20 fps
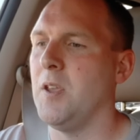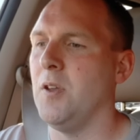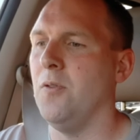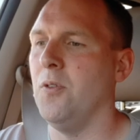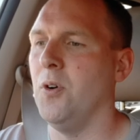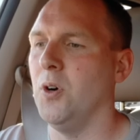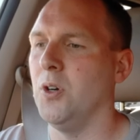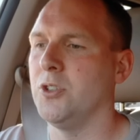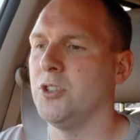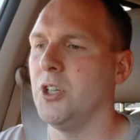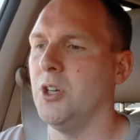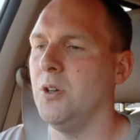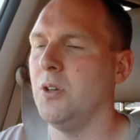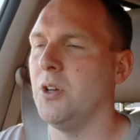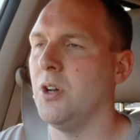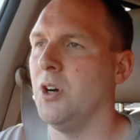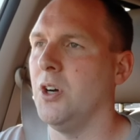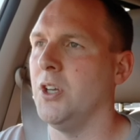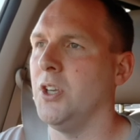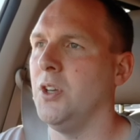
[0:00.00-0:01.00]
You've also
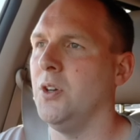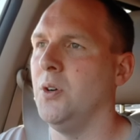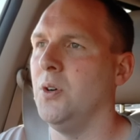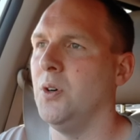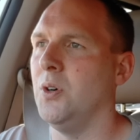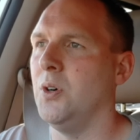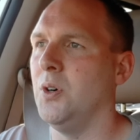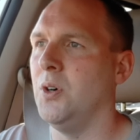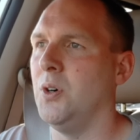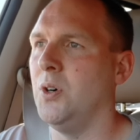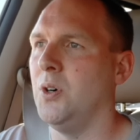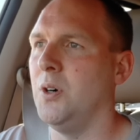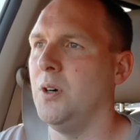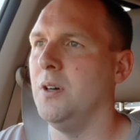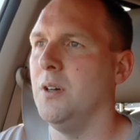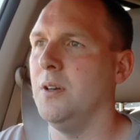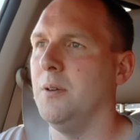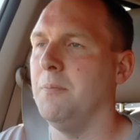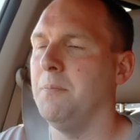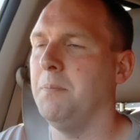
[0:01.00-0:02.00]
got your
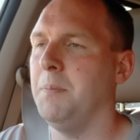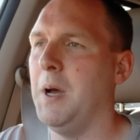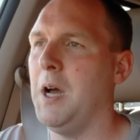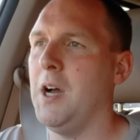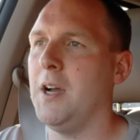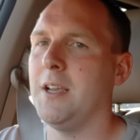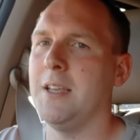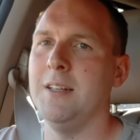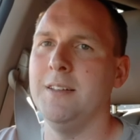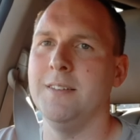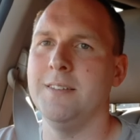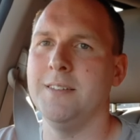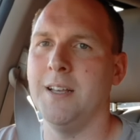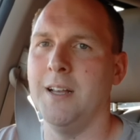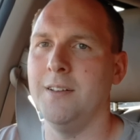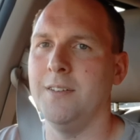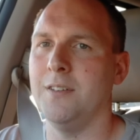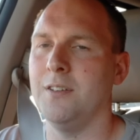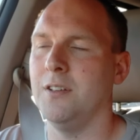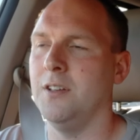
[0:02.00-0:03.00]
parking
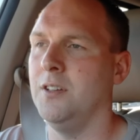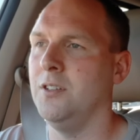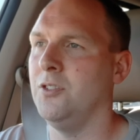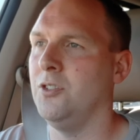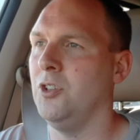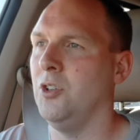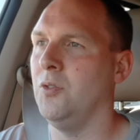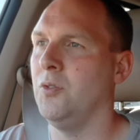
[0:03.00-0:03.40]
sensors.